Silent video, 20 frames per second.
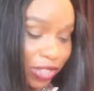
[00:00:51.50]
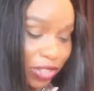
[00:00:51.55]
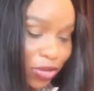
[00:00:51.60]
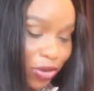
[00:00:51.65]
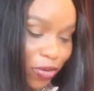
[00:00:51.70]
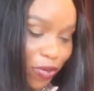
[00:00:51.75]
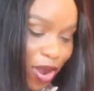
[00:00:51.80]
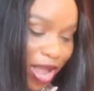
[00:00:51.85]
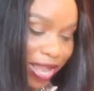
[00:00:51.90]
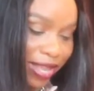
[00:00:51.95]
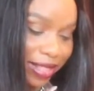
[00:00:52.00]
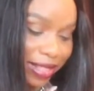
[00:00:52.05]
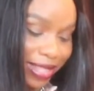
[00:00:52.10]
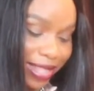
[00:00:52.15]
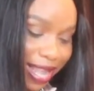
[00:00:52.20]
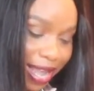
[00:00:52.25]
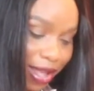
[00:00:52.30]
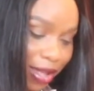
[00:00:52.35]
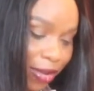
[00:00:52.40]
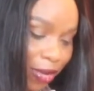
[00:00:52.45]
dough right
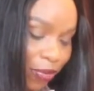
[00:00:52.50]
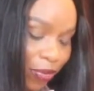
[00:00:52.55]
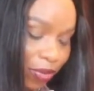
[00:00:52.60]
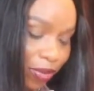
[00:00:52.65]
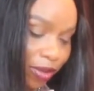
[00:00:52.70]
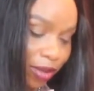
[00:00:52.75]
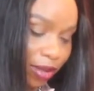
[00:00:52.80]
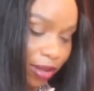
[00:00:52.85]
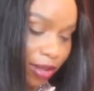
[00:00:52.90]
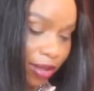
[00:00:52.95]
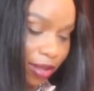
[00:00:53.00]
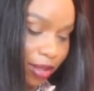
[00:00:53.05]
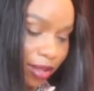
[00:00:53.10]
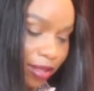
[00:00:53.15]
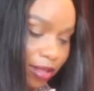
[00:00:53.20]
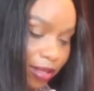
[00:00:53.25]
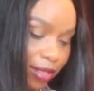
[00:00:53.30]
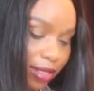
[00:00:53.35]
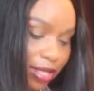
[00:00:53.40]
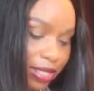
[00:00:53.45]
now.
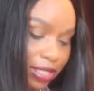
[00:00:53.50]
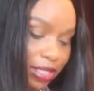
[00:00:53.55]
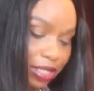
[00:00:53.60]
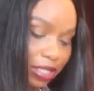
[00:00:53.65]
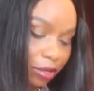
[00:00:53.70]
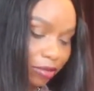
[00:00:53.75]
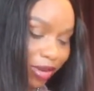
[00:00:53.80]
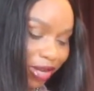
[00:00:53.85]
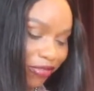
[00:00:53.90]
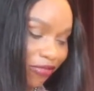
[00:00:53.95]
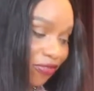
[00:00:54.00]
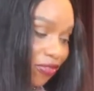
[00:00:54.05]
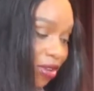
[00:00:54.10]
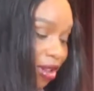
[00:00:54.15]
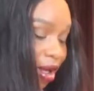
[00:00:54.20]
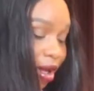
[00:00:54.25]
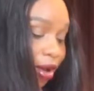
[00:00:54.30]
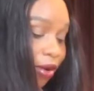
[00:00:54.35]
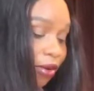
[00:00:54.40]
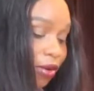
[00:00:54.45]
This is my
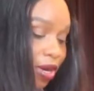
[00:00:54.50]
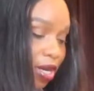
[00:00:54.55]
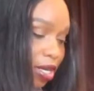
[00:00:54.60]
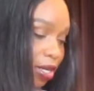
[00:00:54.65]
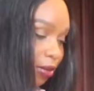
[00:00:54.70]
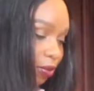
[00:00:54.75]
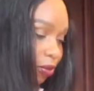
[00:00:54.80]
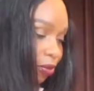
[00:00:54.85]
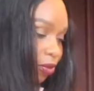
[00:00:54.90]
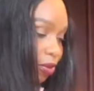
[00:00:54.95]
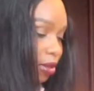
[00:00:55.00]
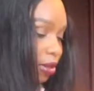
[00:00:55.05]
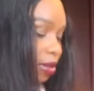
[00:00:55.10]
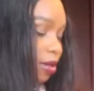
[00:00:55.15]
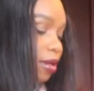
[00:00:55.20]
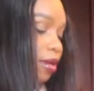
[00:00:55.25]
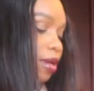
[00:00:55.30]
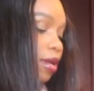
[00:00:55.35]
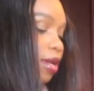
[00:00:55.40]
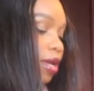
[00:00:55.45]
flour
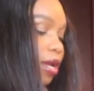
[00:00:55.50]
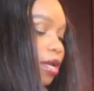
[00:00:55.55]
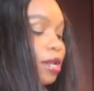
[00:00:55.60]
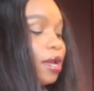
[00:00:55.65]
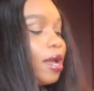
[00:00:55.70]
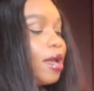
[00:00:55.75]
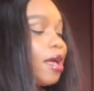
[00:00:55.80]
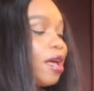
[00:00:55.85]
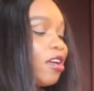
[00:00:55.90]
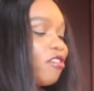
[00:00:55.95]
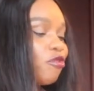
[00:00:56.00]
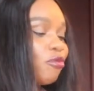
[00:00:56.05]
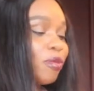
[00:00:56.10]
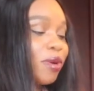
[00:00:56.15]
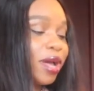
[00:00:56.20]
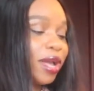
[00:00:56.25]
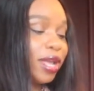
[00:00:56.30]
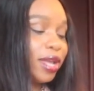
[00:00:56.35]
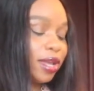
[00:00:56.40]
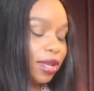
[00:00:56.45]
and I have
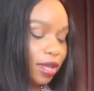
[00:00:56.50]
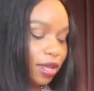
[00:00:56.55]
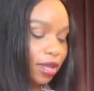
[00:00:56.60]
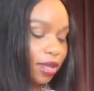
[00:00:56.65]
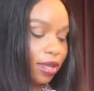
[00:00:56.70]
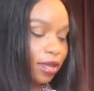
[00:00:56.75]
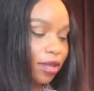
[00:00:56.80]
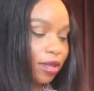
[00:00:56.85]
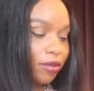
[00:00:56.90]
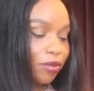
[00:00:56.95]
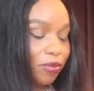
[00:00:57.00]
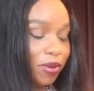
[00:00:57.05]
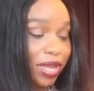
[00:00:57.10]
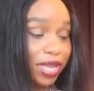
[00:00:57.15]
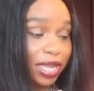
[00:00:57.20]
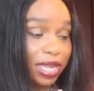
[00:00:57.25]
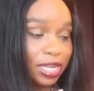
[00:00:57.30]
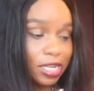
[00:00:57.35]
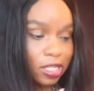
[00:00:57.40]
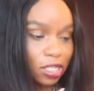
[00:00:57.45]
my
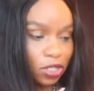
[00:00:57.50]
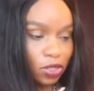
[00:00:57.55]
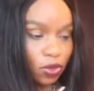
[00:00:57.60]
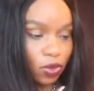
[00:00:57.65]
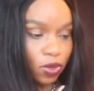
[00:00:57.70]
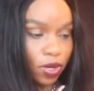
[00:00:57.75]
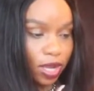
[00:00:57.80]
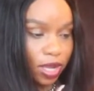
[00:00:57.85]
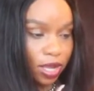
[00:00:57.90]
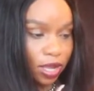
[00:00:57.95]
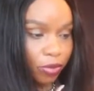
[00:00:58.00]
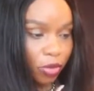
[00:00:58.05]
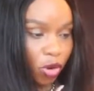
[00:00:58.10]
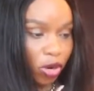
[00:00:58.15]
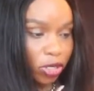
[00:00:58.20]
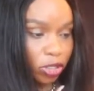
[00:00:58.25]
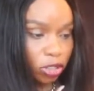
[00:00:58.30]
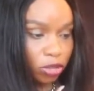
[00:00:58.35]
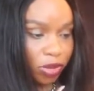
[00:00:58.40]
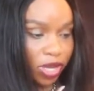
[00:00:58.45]
baking soda. I'm
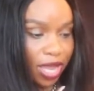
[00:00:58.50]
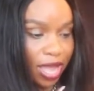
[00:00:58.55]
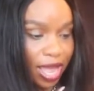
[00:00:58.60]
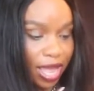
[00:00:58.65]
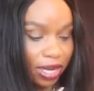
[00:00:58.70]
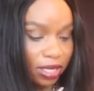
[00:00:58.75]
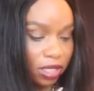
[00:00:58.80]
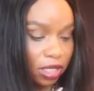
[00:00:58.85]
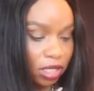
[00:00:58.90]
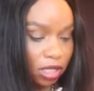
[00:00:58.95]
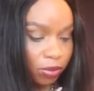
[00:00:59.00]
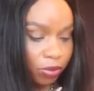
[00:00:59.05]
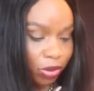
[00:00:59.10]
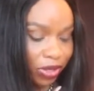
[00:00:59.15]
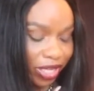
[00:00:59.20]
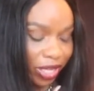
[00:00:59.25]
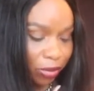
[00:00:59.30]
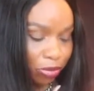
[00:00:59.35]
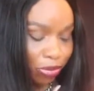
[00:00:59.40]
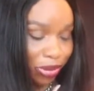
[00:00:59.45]
going to be adding the
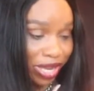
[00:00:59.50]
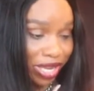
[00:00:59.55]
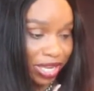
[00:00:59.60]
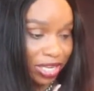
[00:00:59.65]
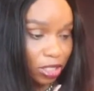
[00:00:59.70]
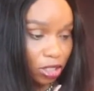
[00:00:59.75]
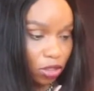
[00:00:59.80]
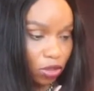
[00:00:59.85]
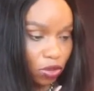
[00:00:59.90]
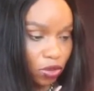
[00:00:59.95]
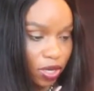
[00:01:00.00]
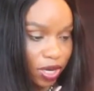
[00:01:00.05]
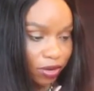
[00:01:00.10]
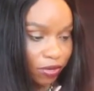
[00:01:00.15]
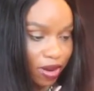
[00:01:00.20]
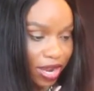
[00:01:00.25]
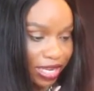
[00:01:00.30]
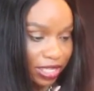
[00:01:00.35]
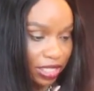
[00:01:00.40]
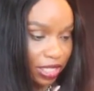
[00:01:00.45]
baking soda
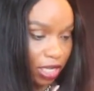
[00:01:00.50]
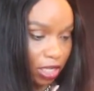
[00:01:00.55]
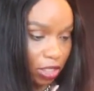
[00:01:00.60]
right